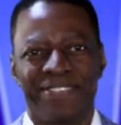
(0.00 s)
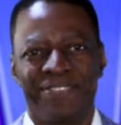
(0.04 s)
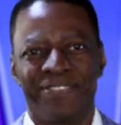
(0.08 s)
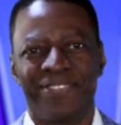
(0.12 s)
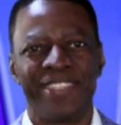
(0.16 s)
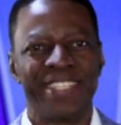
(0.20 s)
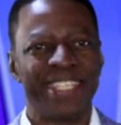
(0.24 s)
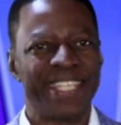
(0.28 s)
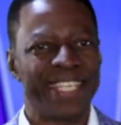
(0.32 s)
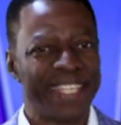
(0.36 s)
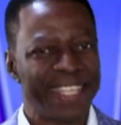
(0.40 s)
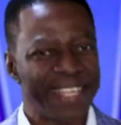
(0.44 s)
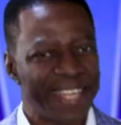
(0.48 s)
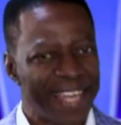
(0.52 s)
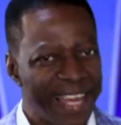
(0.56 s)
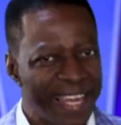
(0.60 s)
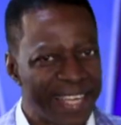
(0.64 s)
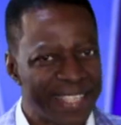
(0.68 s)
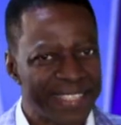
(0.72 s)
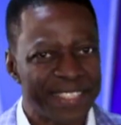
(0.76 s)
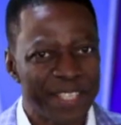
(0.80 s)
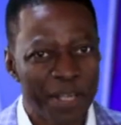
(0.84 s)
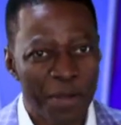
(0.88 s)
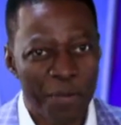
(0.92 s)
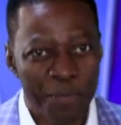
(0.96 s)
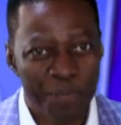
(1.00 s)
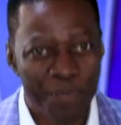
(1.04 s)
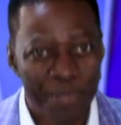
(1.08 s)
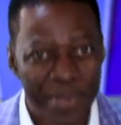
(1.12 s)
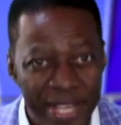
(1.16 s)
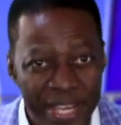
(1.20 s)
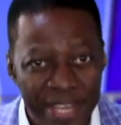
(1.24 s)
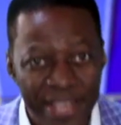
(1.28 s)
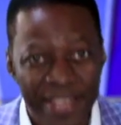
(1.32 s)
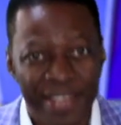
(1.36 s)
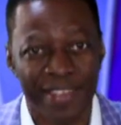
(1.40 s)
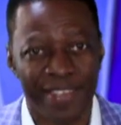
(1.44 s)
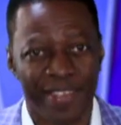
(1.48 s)
But he asked
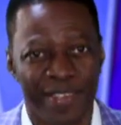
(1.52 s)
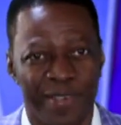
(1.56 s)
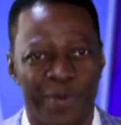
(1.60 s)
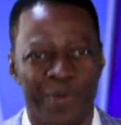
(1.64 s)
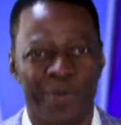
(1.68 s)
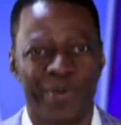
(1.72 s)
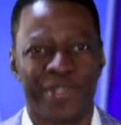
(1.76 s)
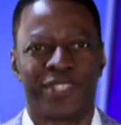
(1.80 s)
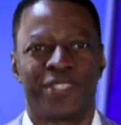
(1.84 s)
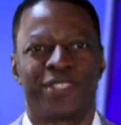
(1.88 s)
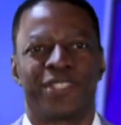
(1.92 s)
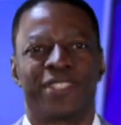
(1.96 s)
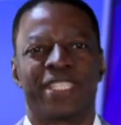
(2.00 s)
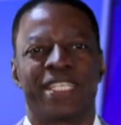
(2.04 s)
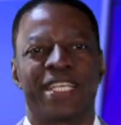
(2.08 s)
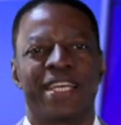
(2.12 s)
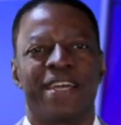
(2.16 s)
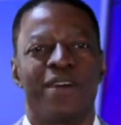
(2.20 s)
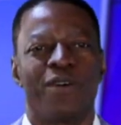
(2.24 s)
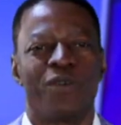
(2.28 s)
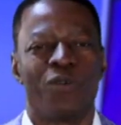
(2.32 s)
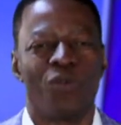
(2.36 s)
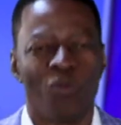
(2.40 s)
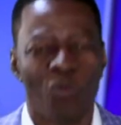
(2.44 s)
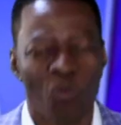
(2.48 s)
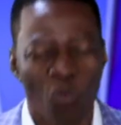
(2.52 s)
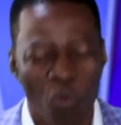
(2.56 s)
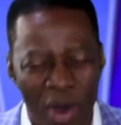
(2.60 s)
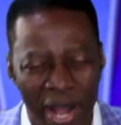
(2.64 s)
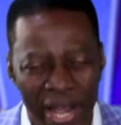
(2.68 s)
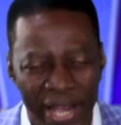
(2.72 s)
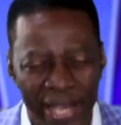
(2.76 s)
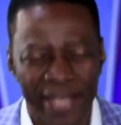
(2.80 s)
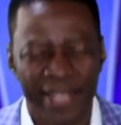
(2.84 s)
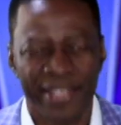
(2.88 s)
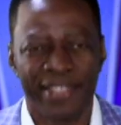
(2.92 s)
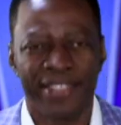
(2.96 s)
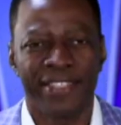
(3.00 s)
me the question,
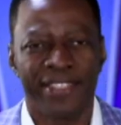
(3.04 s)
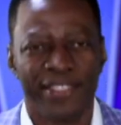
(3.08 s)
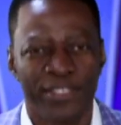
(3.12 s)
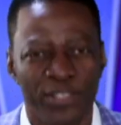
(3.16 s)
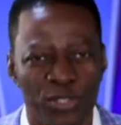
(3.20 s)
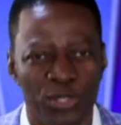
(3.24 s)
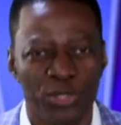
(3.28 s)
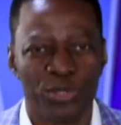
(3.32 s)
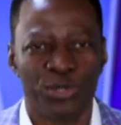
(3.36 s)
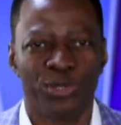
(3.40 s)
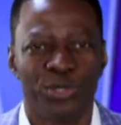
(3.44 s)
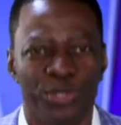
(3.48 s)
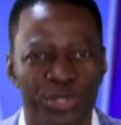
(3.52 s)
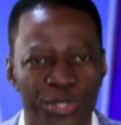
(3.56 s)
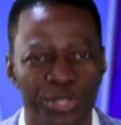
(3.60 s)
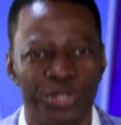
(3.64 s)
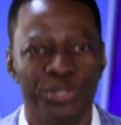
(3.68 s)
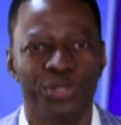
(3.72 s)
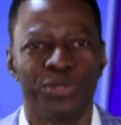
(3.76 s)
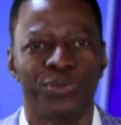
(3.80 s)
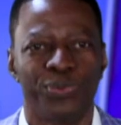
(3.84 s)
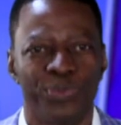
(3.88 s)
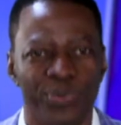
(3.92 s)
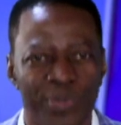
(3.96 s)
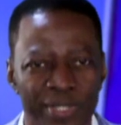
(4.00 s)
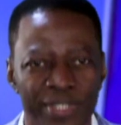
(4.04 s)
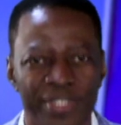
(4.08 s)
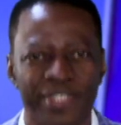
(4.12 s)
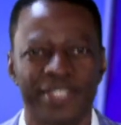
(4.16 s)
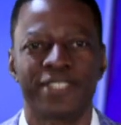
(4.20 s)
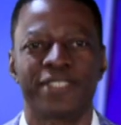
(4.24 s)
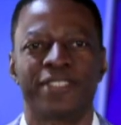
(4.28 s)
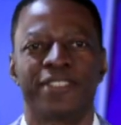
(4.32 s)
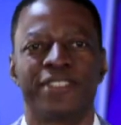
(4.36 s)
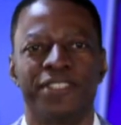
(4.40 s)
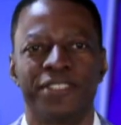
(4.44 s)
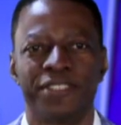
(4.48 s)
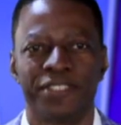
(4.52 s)
why do you
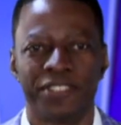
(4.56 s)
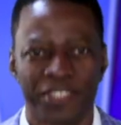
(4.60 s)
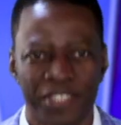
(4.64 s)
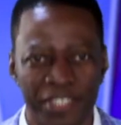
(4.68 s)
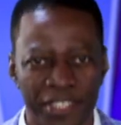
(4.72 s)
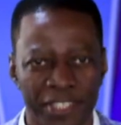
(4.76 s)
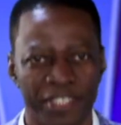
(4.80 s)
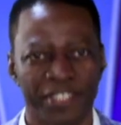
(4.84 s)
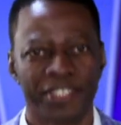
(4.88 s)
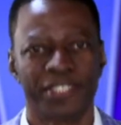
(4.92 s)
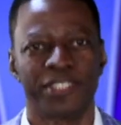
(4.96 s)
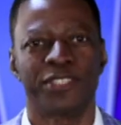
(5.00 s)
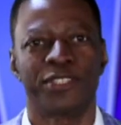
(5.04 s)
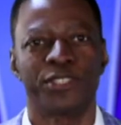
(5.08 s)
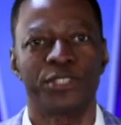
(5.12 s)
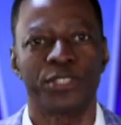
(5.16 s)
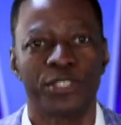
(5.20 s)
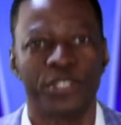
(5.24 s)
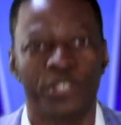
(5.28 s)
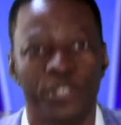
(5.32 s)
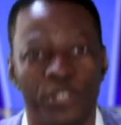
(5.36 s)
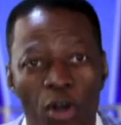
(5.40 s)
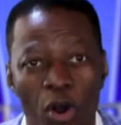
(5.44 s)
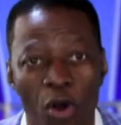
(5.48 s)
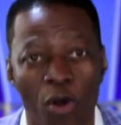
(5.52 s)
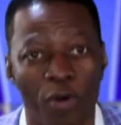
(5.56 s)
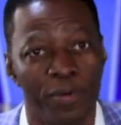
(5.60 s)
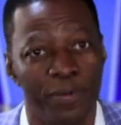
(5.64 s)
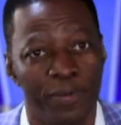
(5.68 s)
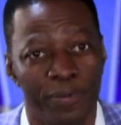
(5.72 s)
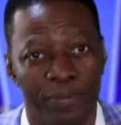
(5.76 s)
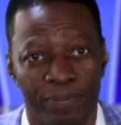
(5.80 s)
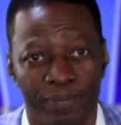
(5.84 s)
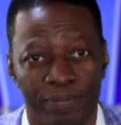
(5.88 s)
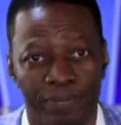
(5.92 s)
want the church to grow?